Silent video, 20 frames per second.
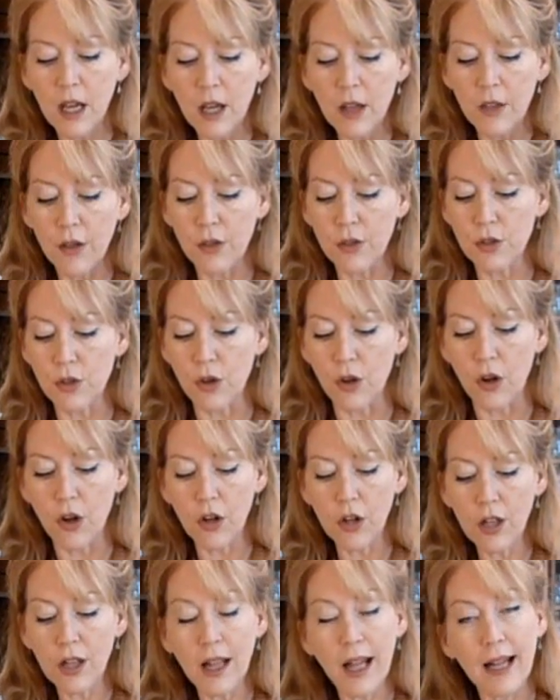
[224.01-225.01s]
Those are
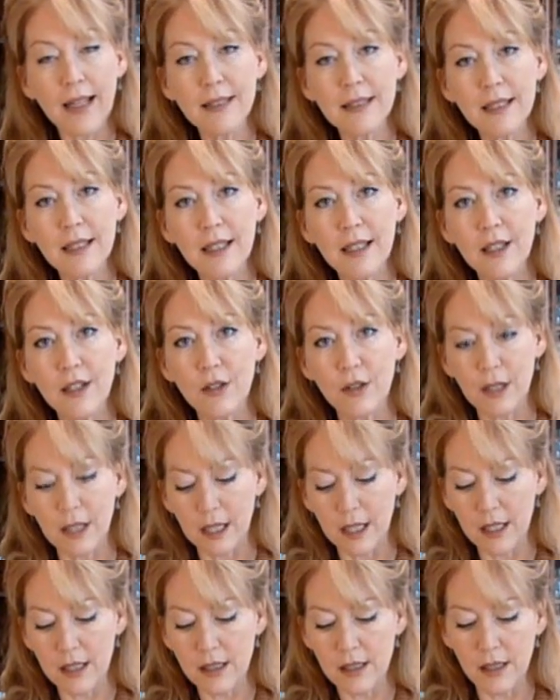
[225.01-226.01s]
all classic
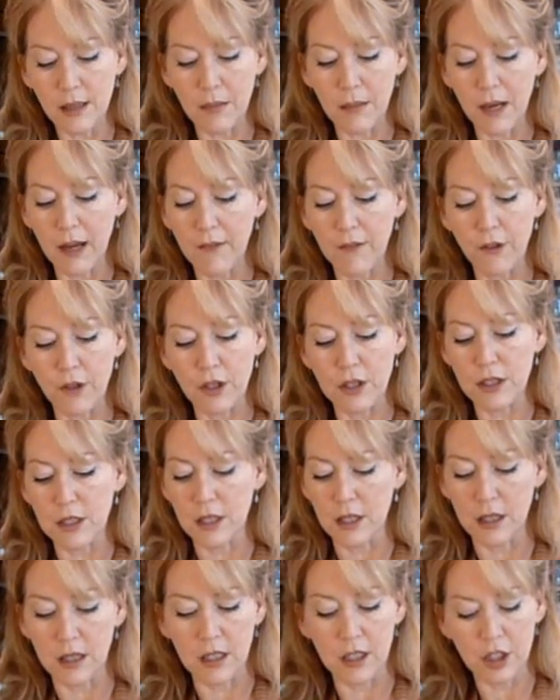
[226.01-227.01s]
ingredients that make for a
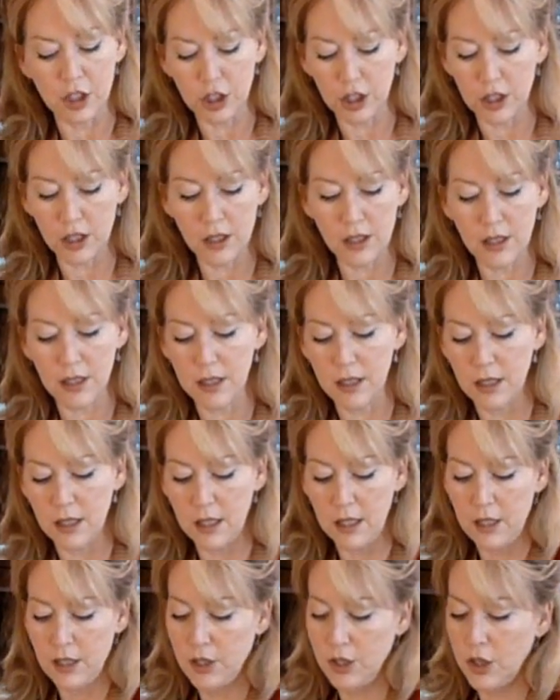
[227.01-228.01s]
delicious
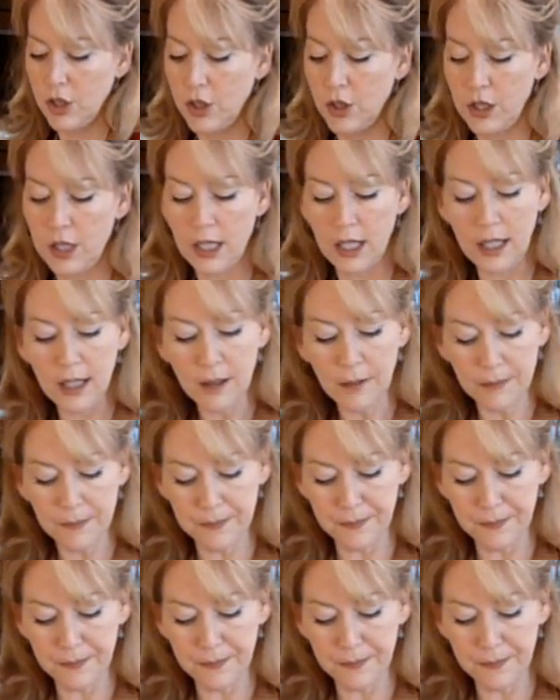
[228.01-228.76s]
turkey.